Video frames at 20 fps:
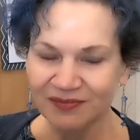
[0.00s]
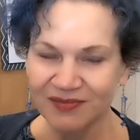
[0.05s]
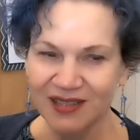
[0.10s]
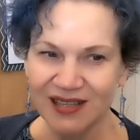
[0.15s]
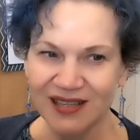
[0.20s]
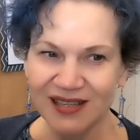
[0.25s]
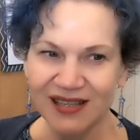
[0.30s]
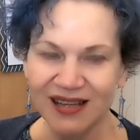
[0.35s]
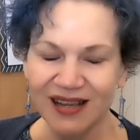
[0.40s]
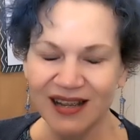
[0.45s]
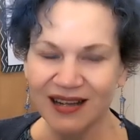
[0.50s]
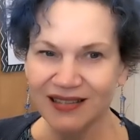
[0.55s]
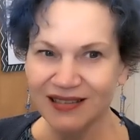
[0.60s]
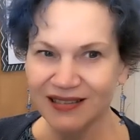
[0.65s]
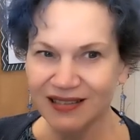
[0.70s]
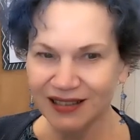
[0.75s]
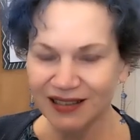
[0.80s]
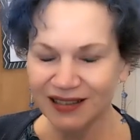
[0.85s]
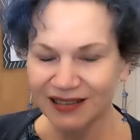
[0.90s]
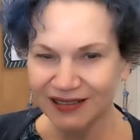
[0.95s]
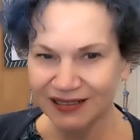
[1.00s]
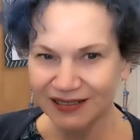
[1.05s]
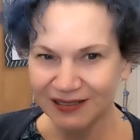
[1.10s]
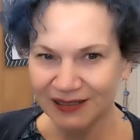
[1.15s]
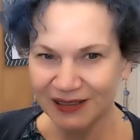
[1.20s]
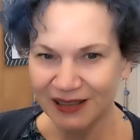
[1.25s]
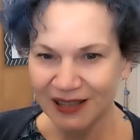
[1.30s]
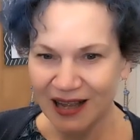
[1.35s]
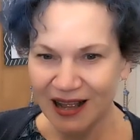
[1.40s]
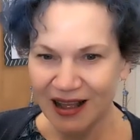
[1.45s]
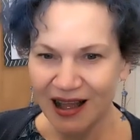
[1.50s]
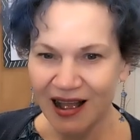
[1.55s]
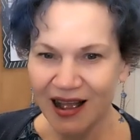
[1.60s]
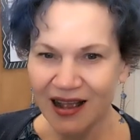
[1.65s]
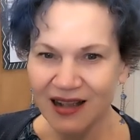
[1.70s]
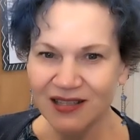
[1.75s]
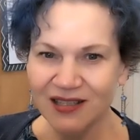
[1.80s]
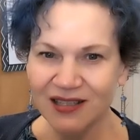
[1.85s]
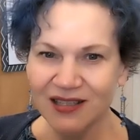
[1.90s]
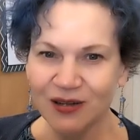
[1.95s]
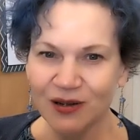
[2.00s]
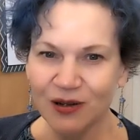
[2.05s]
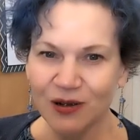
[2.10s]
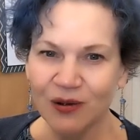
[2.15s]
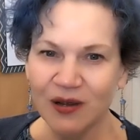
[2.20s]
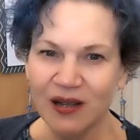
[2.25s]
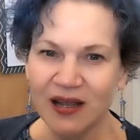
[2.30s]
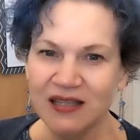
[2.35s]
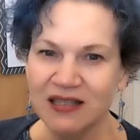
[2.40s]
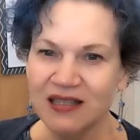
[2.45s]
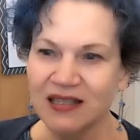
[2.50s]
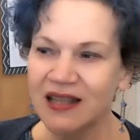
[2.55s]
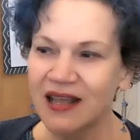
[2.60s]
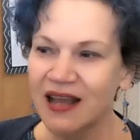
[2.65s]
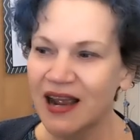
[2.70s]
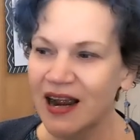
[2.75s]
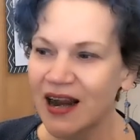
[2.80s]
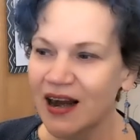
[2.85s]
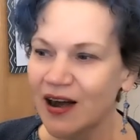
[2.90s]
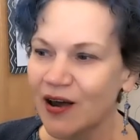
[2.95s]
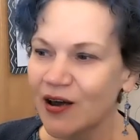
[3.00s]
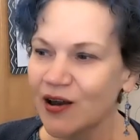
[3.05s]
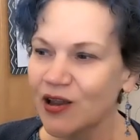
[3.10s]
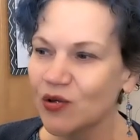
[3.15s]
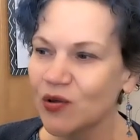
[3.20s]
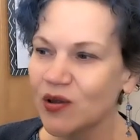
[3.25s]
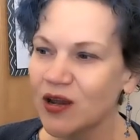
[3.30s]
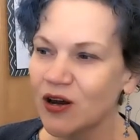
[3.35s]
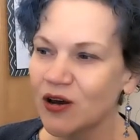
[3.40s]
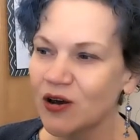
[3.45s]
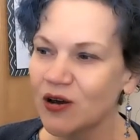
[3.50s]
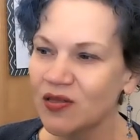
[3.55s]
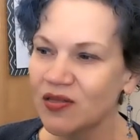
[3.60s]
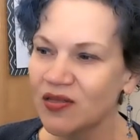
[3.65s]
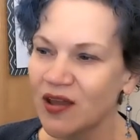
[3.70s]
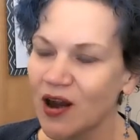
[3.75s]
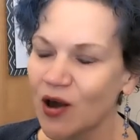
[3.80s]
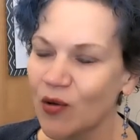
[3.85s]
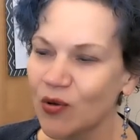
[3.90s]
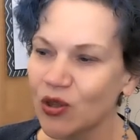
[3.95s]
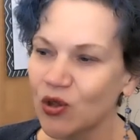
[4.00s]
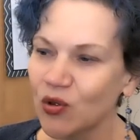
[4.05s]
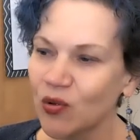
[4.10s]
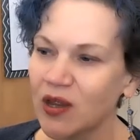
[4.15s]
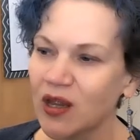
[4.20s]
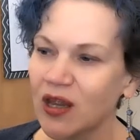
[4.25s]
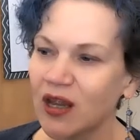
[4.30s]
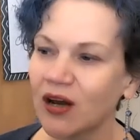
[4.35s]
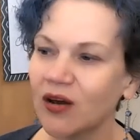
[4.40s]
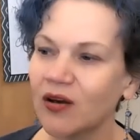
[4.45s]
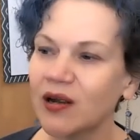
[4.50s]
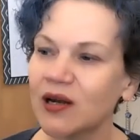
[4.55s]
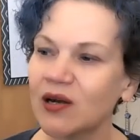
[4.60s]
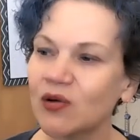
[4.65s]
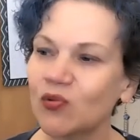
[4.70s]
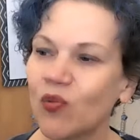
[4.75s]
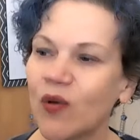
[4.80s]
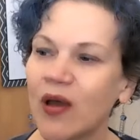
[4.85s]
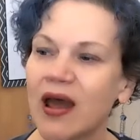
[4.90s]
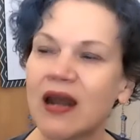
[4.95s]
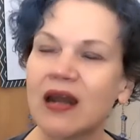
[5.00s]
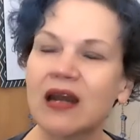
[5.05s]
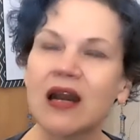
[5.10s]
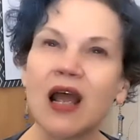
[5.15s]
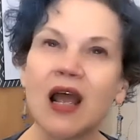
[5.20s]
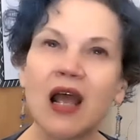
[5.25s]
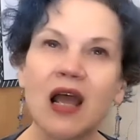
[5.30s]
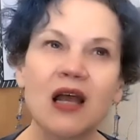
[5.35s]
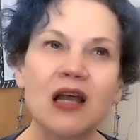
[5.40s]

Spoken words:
sexy. So it's there, you hear it there, you hear it when